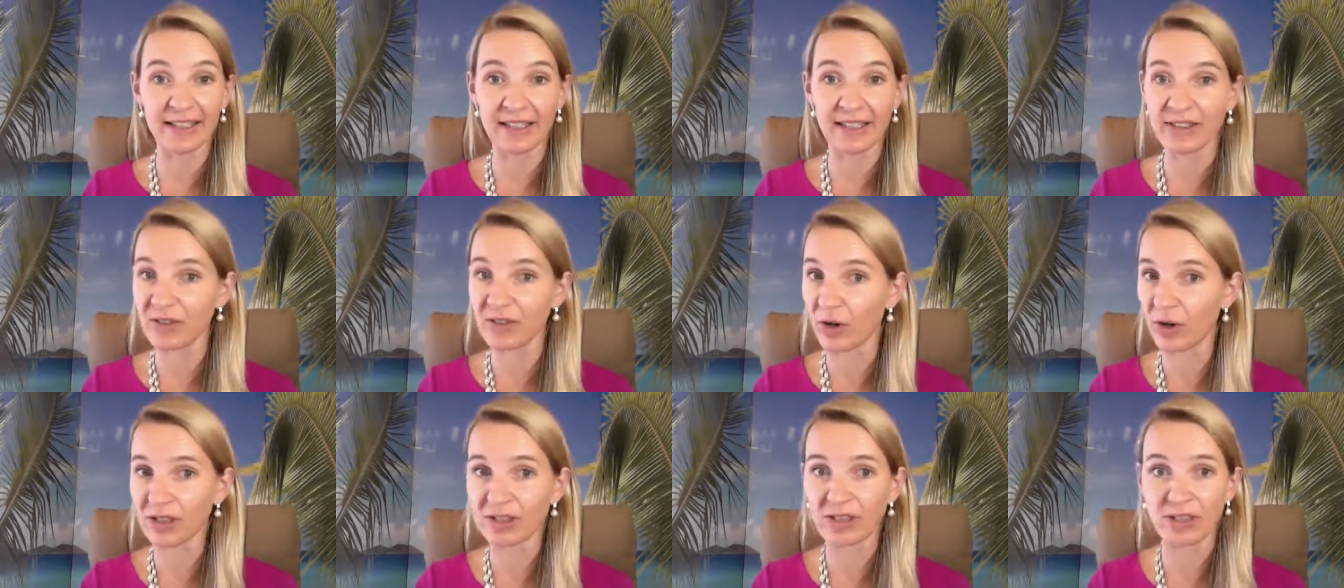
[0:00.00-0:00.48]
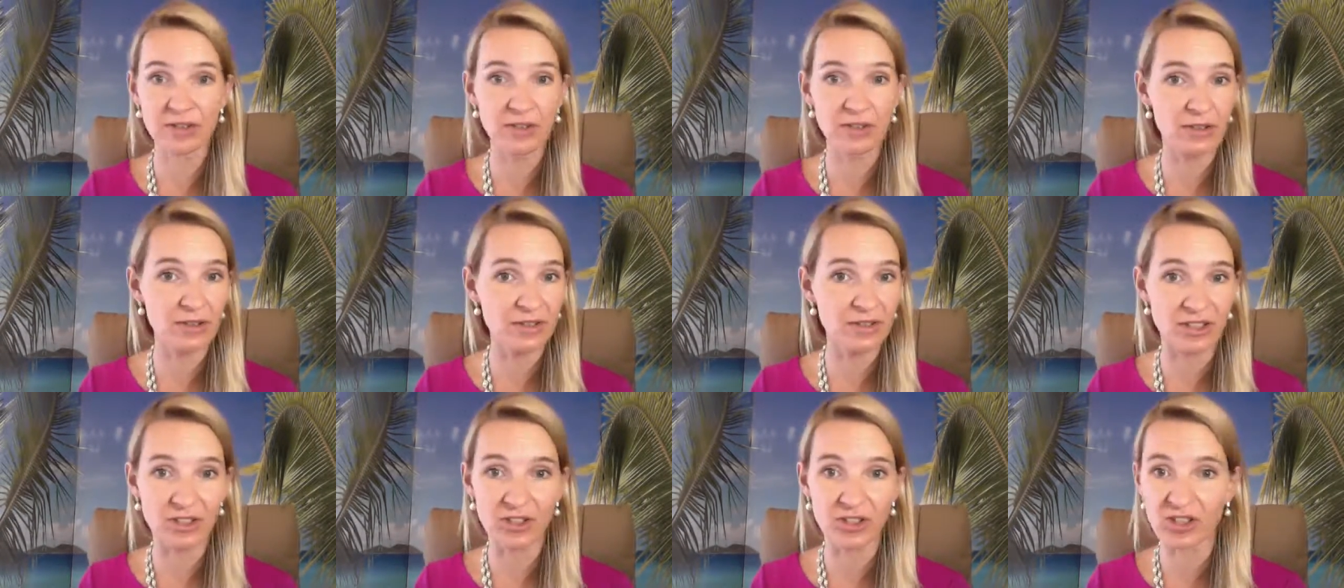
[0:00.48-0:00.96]
It also
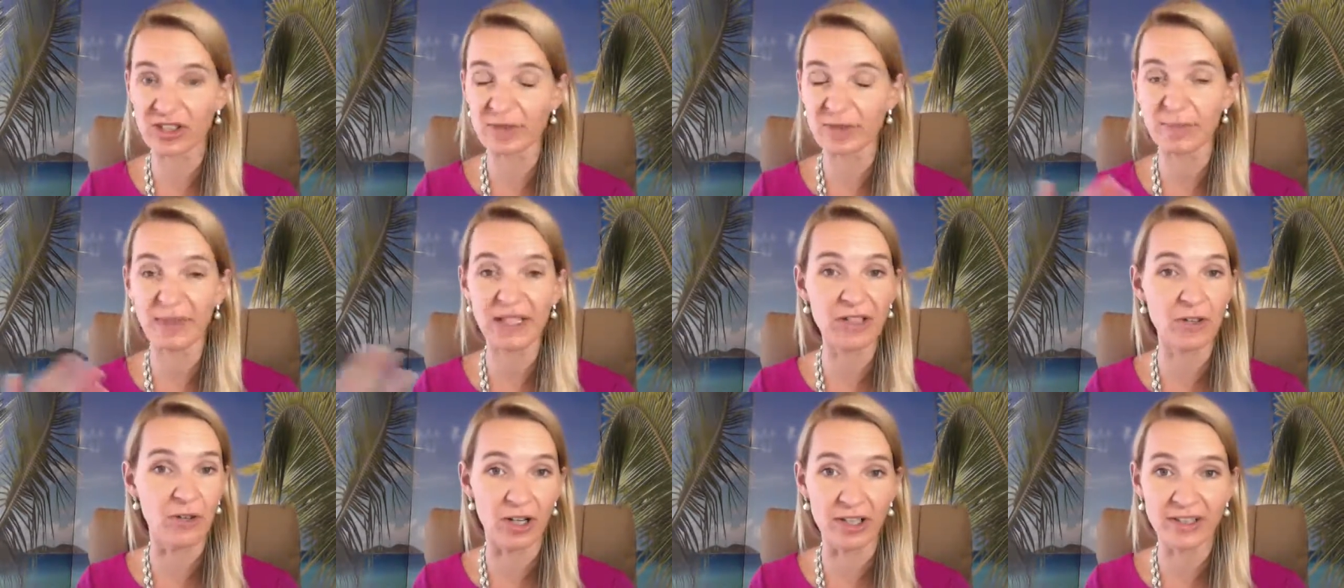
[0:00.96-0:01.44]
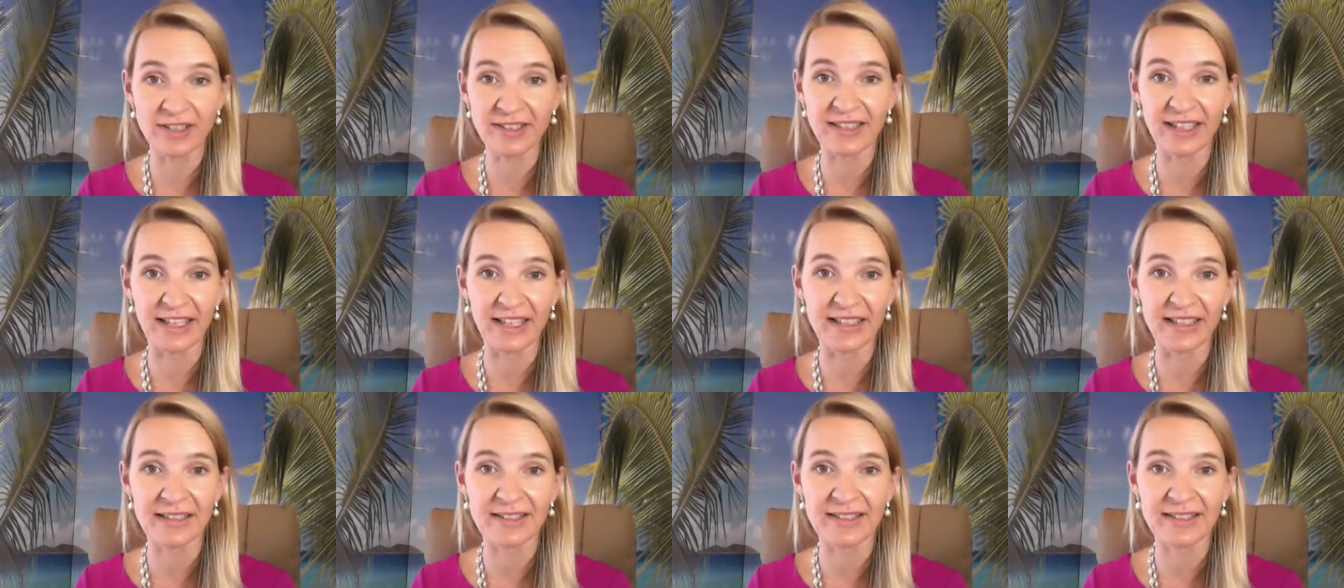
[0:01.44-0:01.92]
goes in just being on
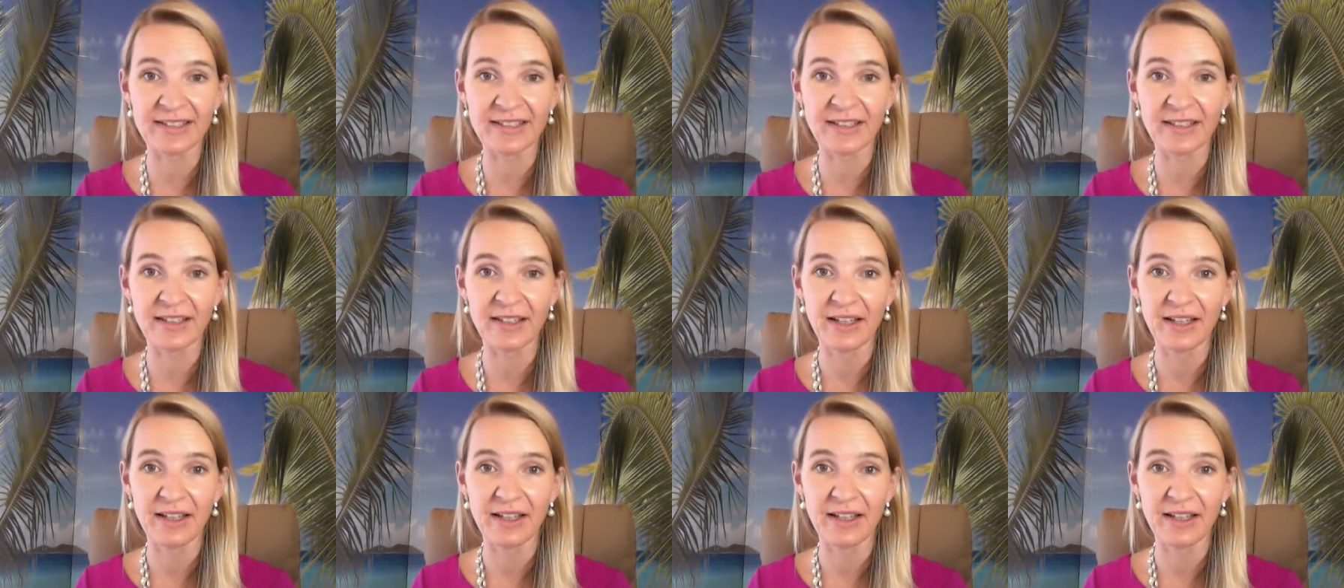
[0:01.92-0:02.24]
dates,